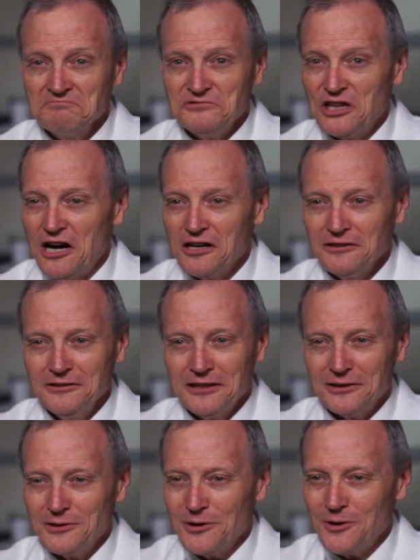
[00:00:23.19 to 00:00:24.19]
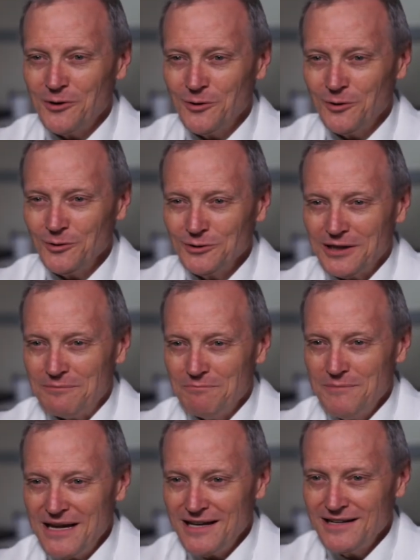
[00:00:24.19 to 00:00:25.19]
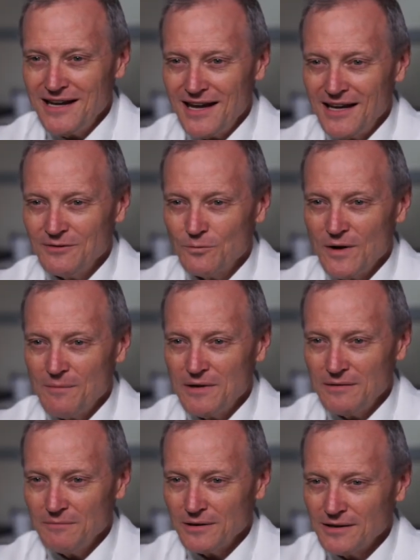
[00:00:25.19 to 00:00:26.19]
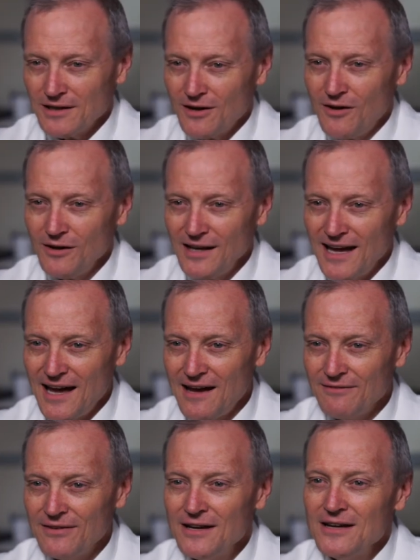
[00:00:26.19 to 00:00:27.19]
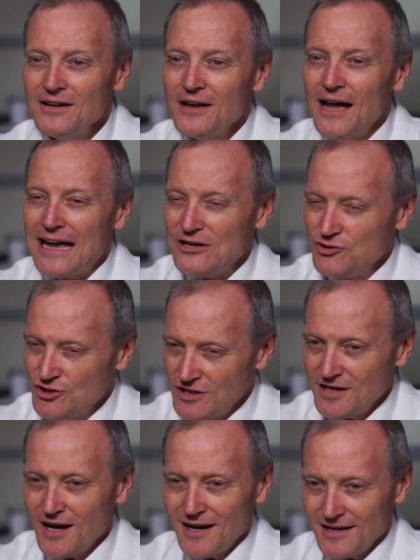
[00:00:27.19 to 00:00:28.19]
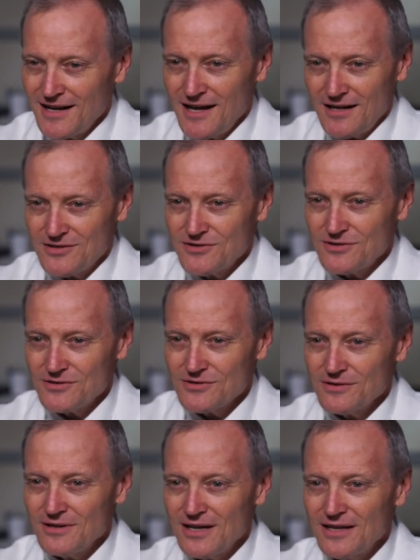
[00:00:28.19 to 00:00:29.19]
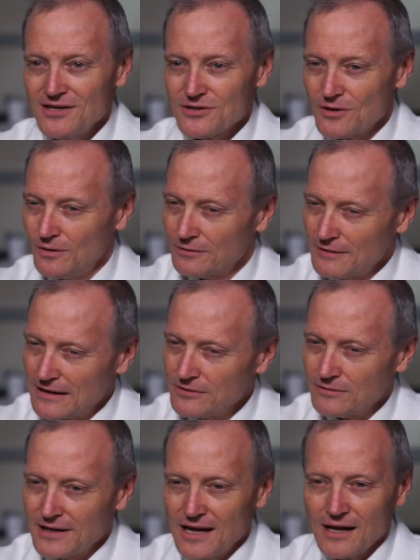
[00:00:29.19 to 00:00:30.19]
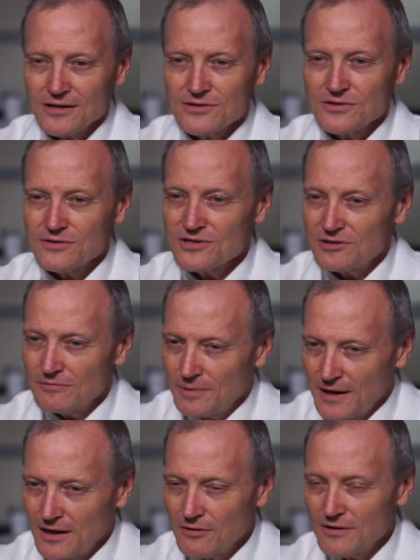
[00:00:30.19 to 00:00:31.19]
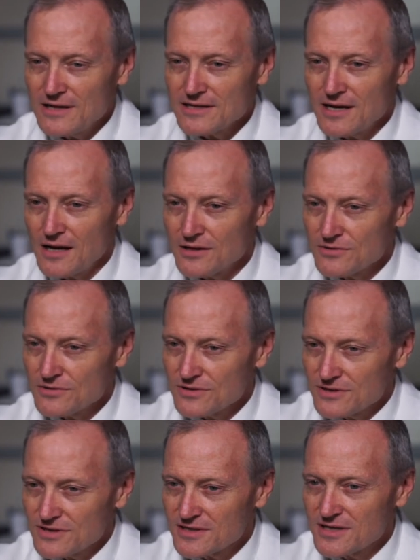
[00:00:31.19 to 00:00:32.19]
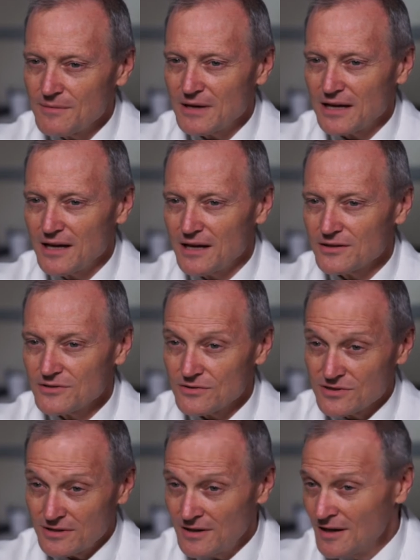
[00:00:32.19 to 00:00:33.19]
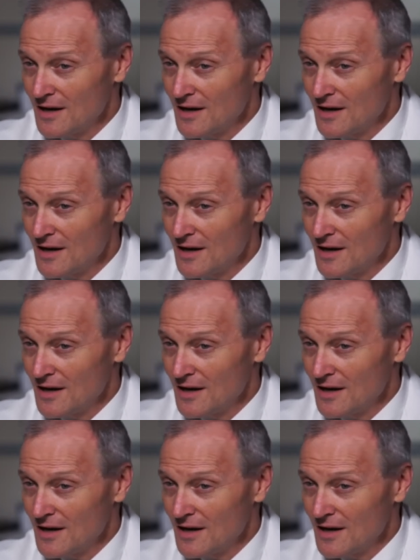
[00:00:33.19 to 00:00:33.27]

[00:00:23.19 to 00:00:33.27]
young and old and men and women, but they all have a GI cancer, so that is colorectal cancers and pancreas cancers and stomach cancers and